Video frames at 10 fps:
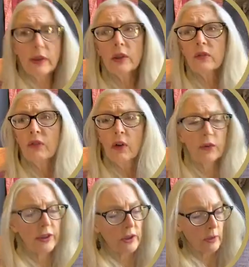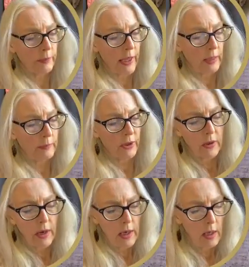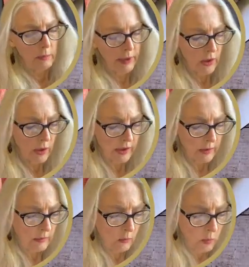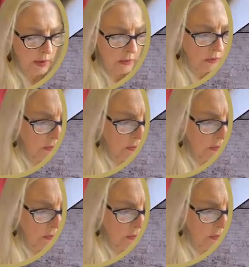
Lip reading: you're folding your paper, because what you